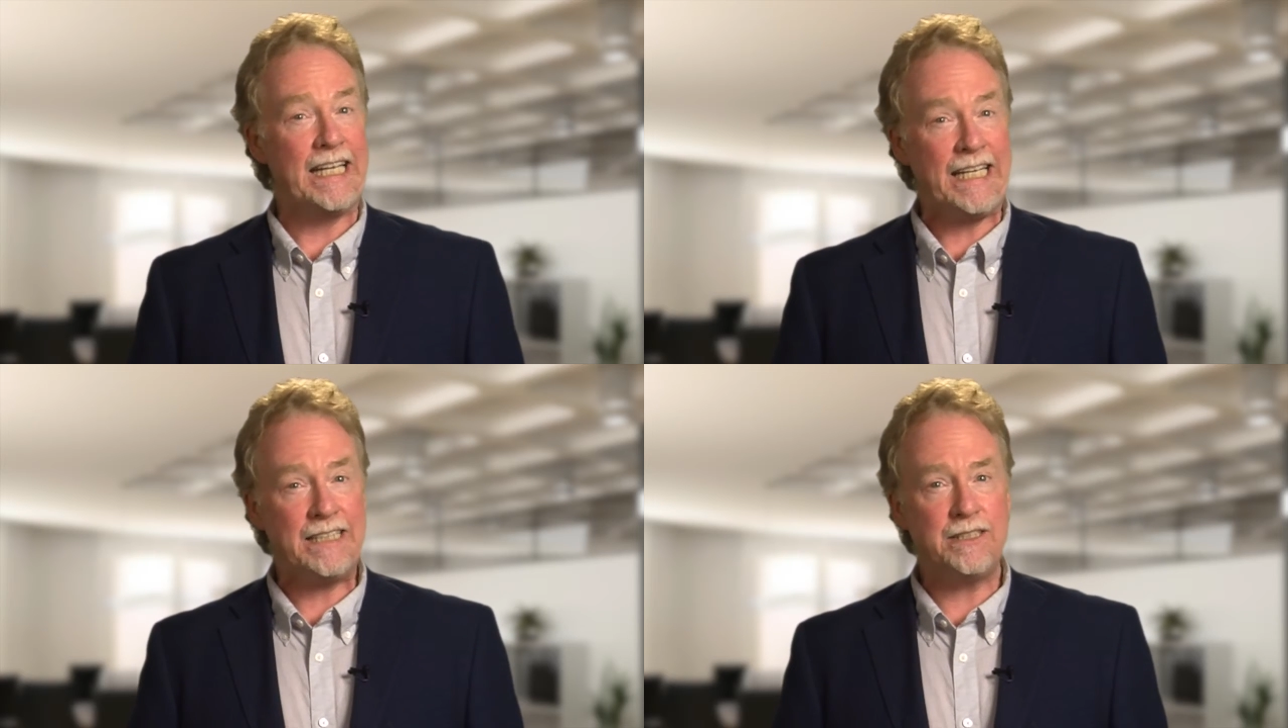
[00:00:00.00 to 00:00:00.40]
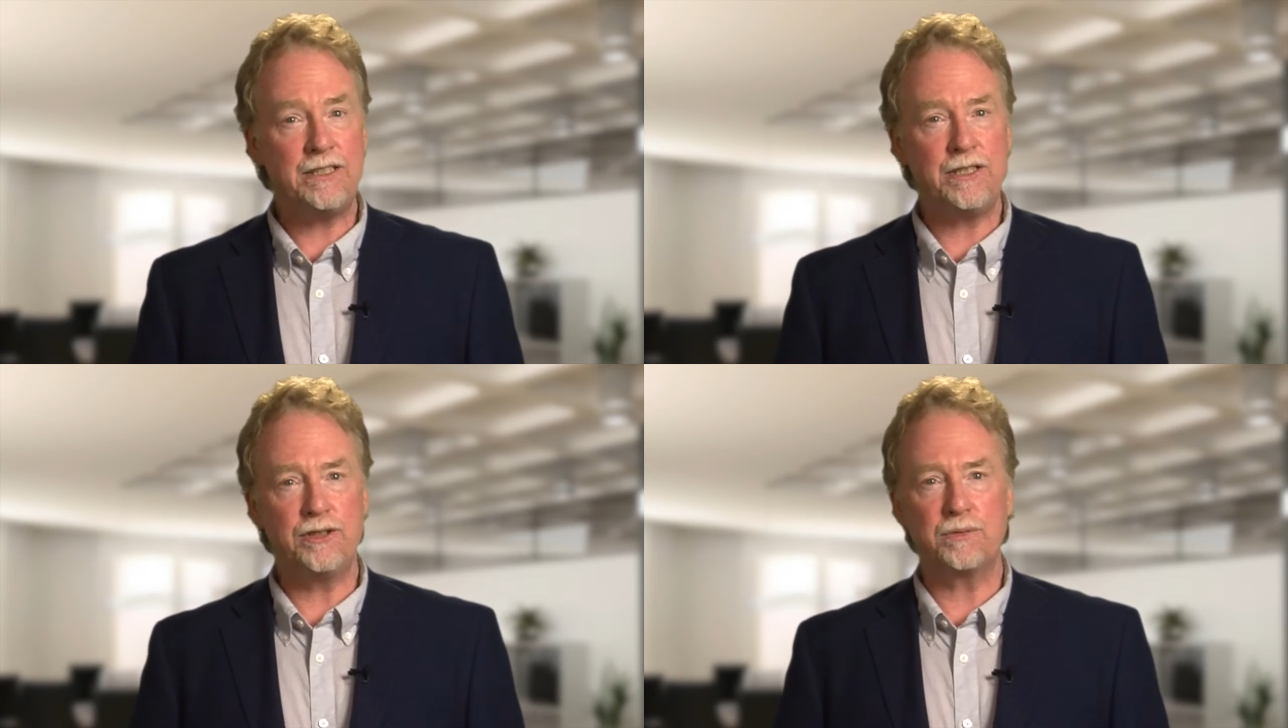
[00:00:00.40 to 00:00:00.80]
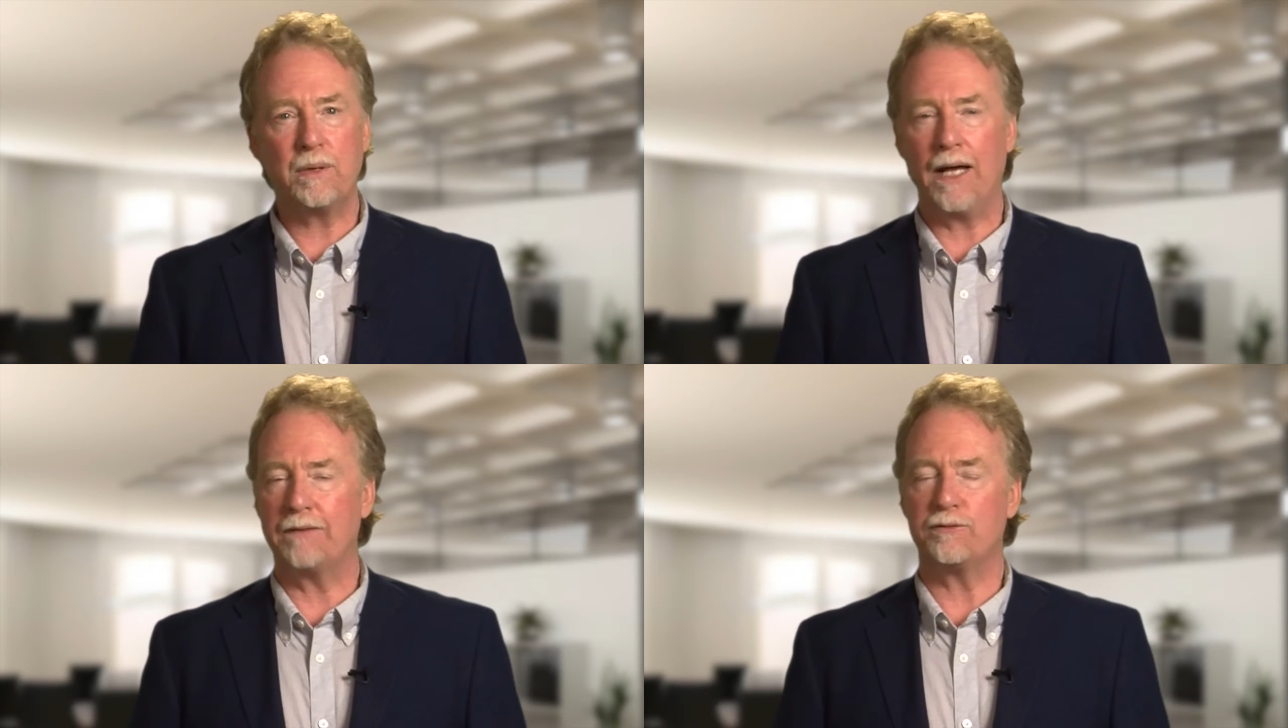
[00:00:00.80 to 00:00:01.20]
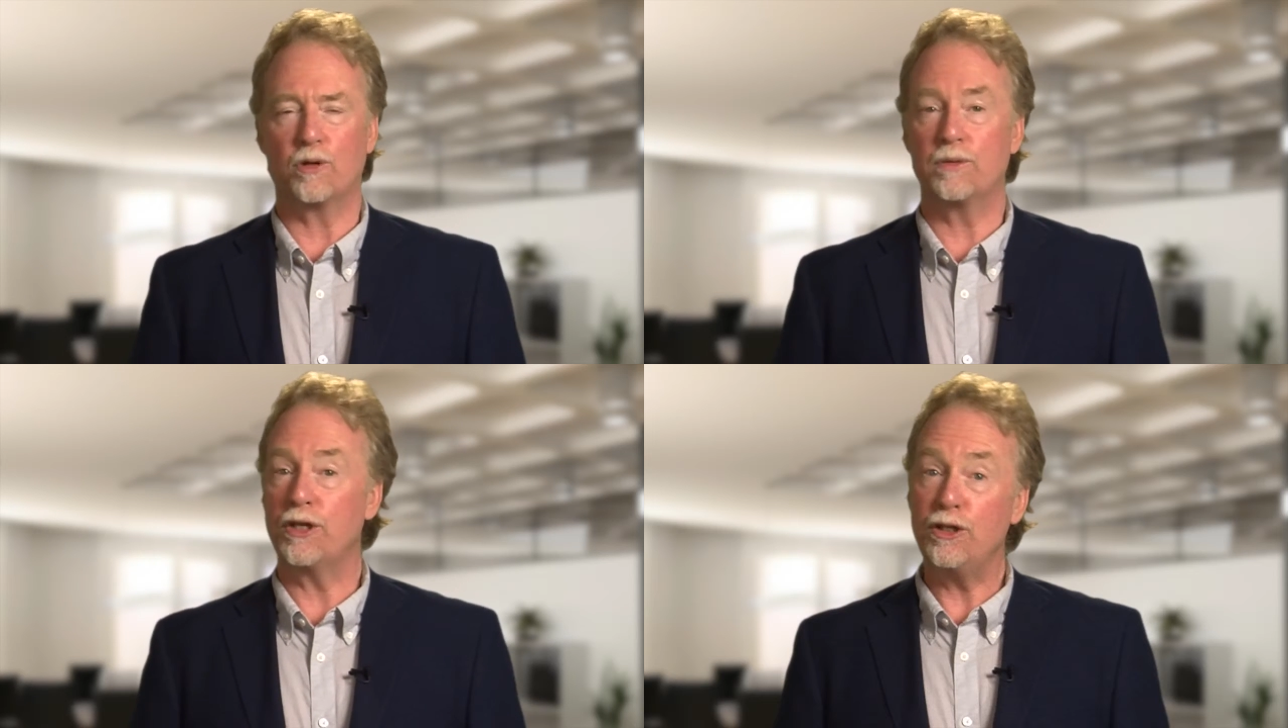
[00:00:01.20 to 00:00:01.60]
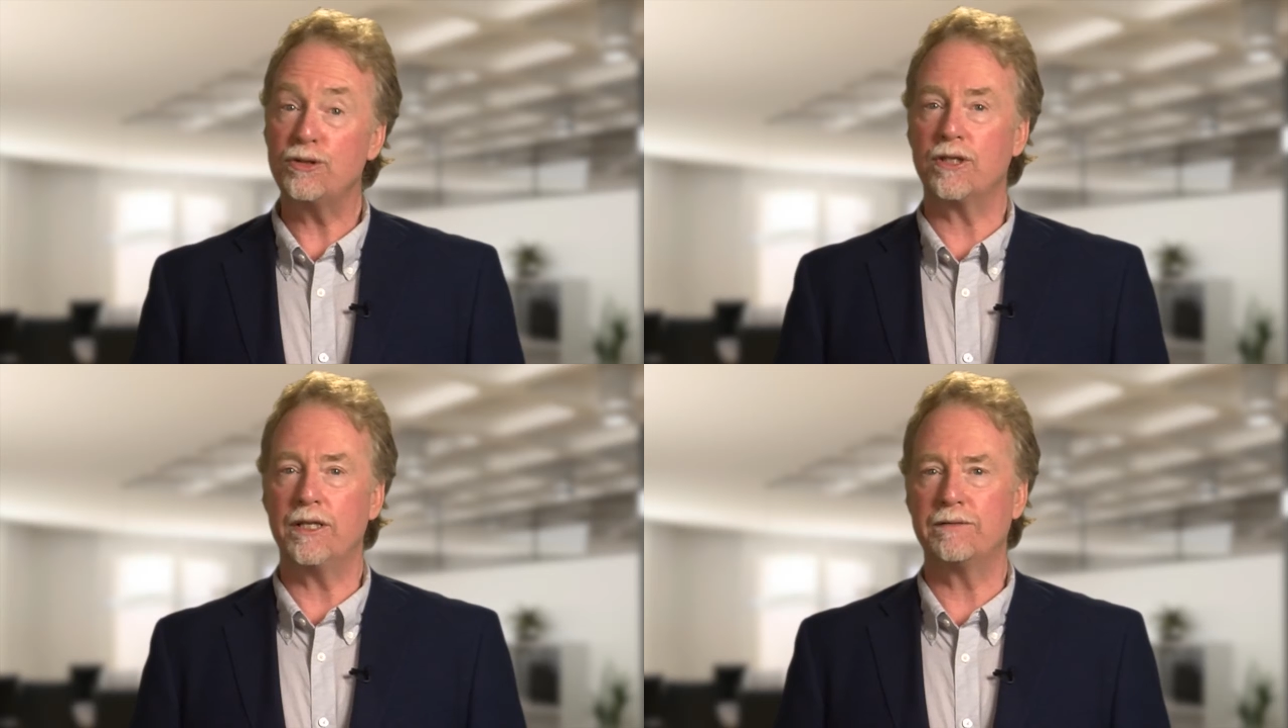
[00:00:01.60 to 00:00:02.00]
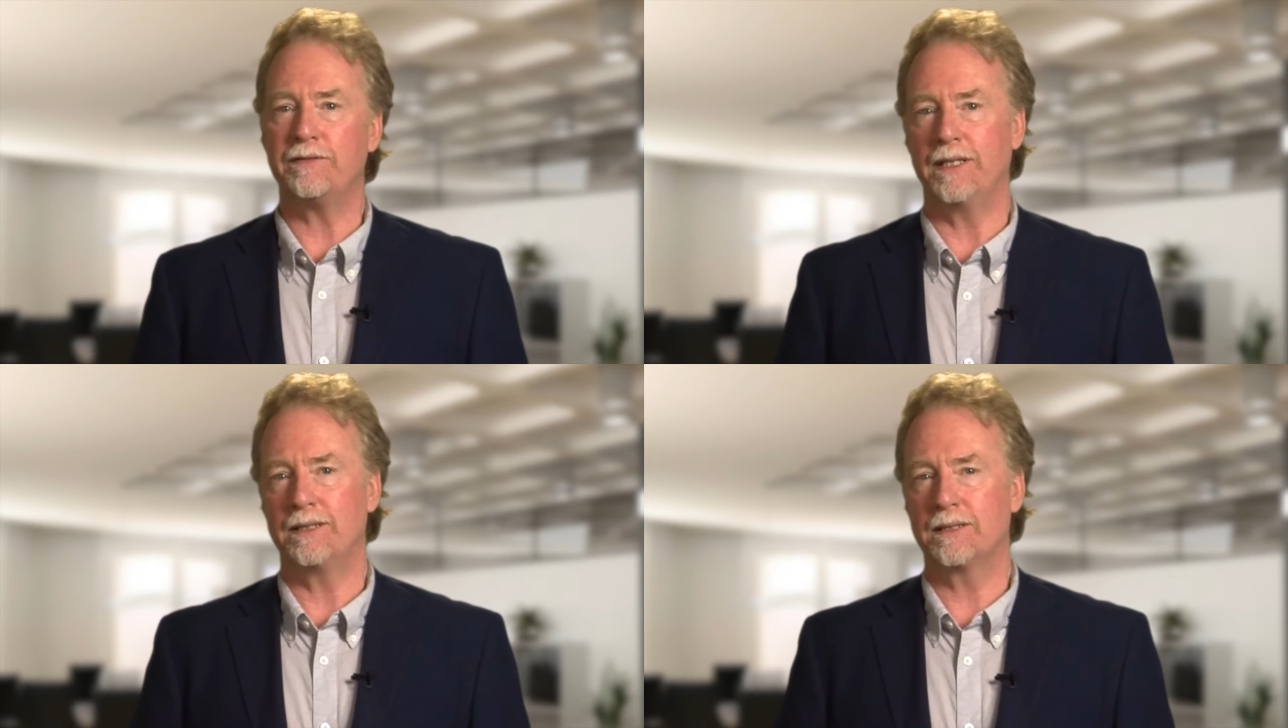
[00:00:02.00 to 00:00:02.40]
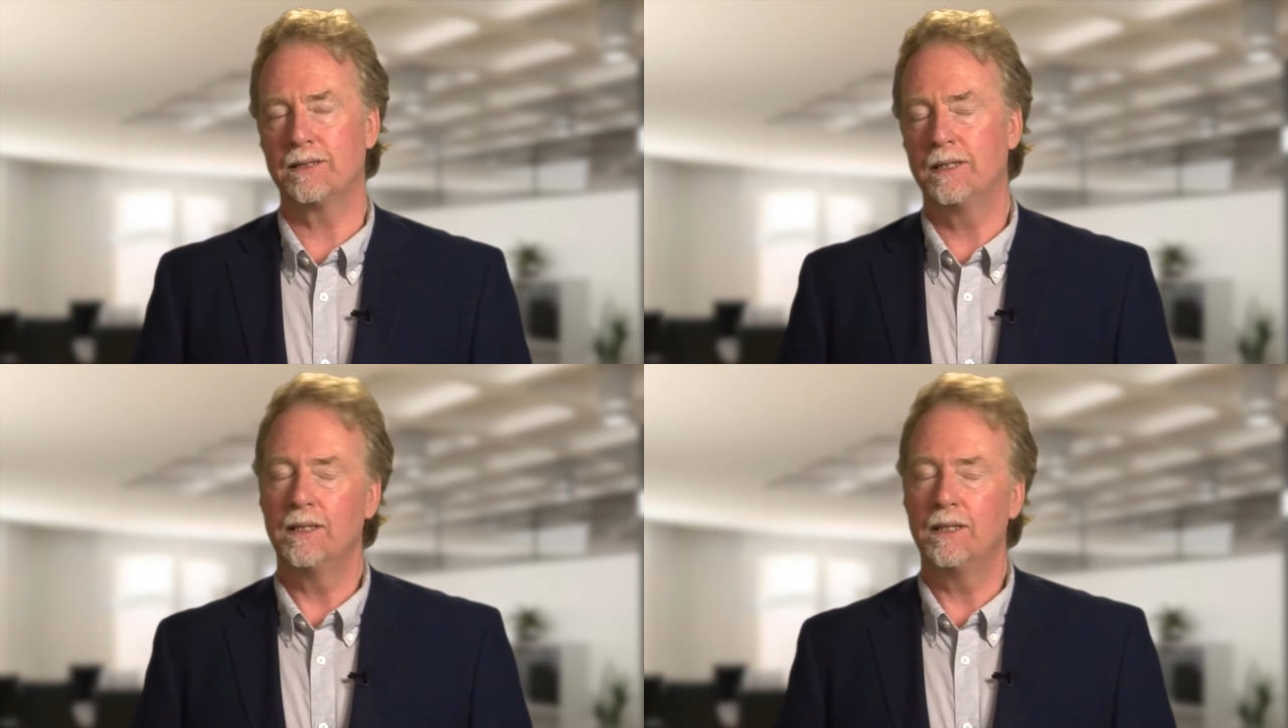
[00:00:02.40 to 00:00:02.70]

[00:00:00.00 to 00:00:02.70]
easy-to-use platform or user interface,